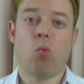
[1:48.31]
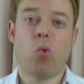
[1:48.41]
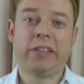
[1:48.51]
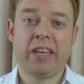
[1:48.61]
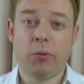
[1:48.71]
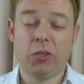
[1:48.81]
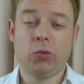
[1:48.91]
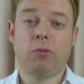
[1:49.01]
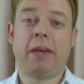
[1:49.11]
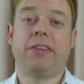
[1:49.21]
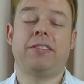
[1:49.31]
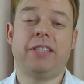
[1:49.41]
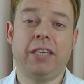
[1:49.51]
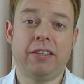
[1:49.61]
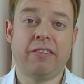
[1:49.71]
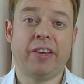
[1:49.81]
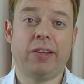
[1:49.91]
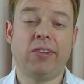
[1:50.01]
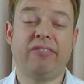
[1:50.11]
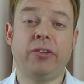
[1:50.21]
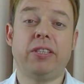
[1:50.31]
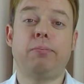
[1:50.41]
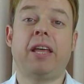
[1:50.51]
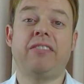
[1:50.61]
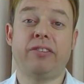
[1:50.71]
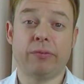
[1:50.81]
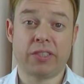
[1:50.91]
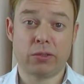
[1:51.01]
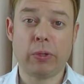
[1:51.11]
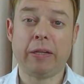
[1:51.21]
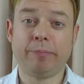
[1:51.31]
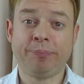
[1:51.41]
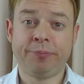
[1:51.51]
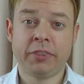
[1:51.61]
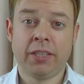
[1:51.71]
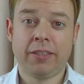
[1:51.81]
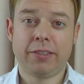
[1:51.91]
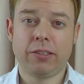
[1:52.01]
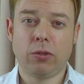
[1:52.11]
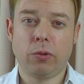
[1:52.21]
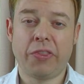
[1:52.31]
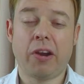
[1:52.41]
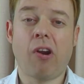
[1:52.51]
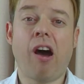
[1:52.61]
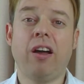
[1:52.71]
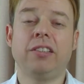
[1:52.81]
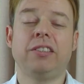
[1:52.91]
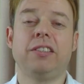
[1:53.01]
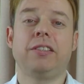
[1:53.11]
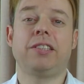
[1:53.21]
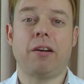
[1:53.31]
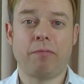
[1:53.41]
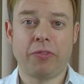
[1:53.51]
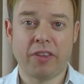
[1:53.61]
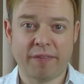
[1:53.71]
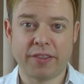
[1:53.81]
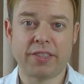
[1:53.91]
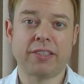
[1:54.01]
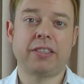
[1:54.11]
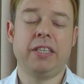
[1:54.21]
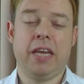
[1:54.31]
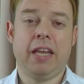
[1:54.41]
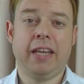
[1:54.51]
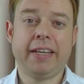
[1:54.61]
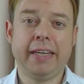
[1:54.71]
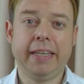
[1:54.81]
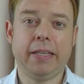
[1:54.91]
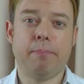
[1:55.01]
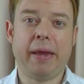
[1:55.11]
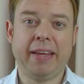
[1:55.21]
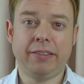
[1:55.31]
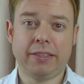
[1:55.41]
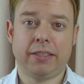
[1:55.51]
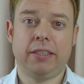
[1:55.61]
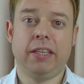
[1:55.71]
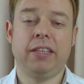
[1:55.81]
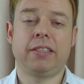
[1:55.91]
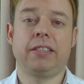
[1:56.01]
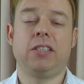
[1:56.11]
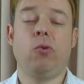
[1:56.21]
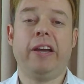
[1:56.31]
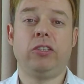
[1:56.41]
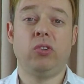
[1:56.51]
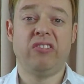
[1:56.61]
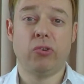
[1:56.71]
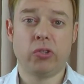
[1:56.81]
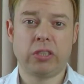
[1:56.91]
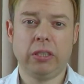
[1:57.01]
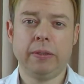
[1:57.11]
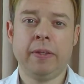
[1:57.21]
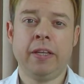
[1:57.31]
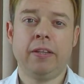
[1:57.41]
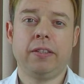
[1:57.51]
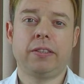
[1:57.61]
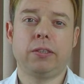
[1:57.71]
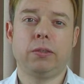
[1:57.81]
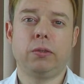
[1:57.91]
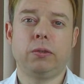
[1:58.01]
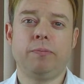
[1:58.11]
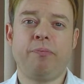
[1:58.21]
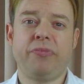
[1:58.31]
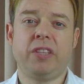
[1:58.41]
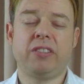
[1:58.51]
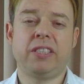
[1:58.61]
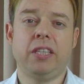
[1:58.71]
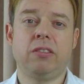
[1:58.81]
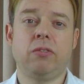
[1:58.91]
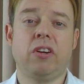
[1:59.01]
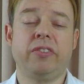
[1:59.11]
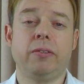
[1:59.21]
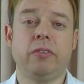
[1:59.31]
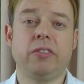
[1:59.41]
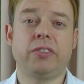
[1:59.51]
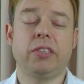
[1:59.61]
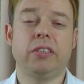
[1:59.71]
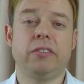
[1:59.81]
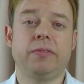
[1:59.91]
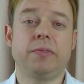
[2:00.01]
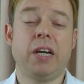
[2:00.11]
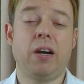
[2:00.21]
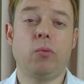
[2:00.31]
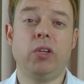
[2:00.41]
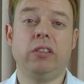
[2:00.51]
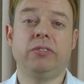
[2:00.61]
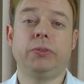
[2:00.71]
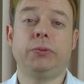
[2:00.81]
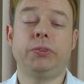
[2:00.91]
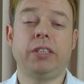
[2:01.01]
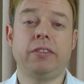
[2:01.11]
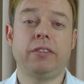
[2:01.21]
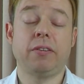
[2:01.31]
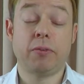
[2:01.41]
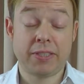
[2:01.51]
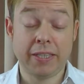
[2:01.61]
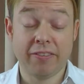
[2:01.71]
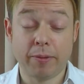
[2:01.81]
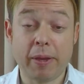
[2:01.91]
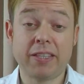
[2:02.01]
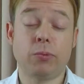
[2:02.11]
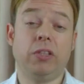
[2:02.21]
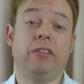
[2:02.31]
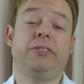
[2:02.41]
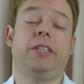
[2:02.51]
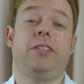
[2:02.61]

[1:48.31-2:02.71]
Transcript: what can we do to make the seat available for these platforms as well? So there are some differences. Luckily, the base is quite universal. So the seat of the car will fit, the seat of the base will fit